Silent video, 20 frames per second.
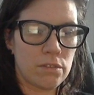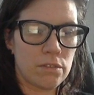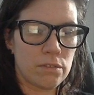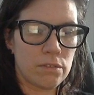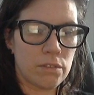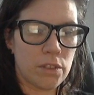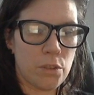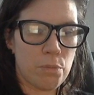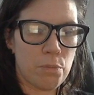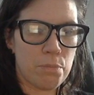
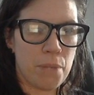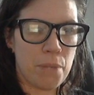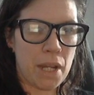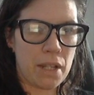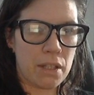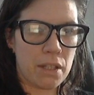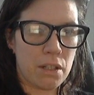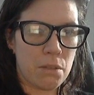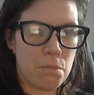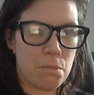Oh,
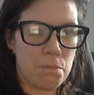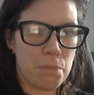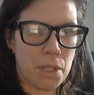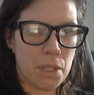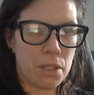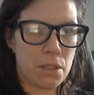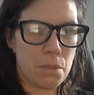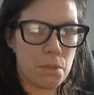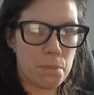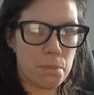back it up,
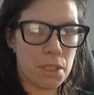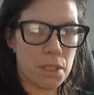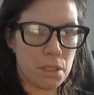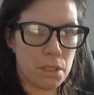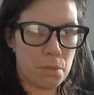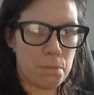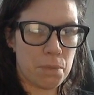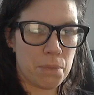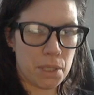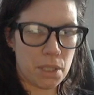back it up, back it
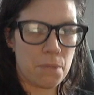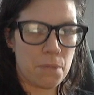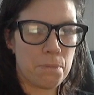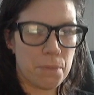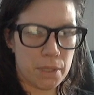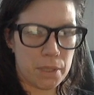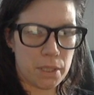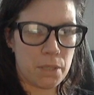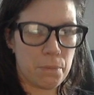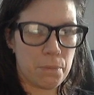up, back it up,
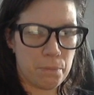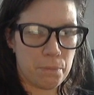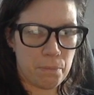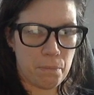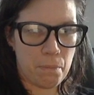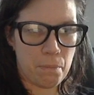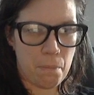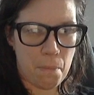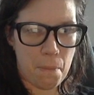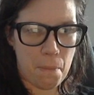
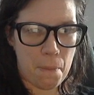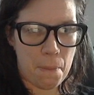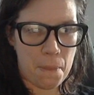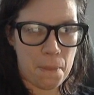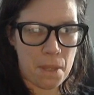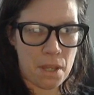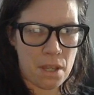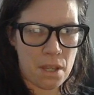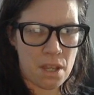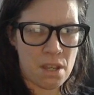
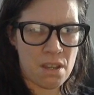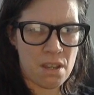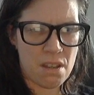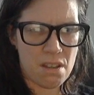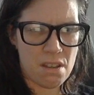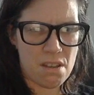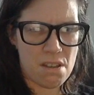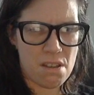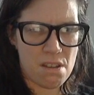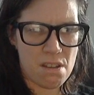back it up.
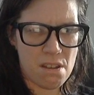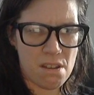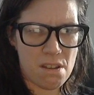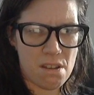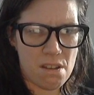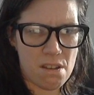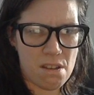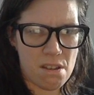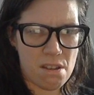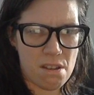
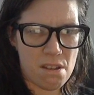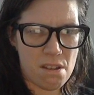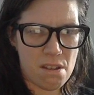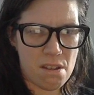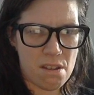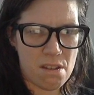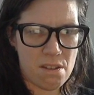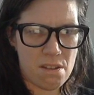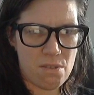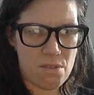
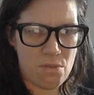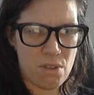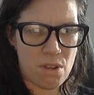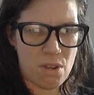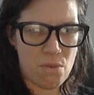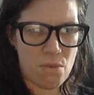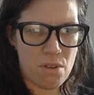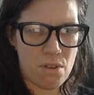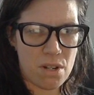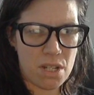Do
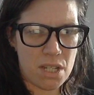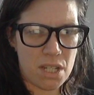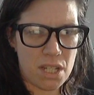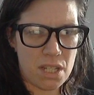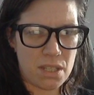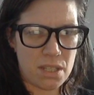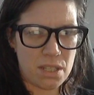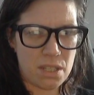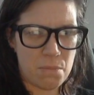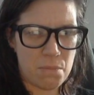I want to
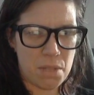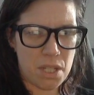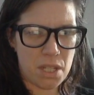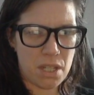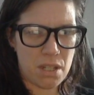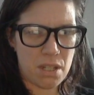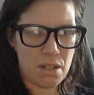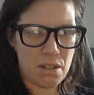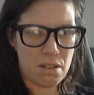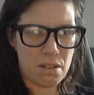
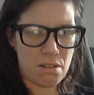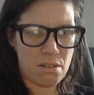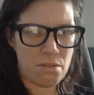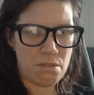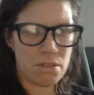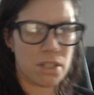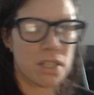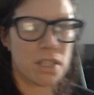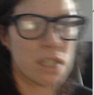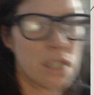guesstimate? Not
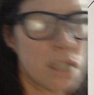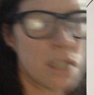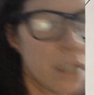really.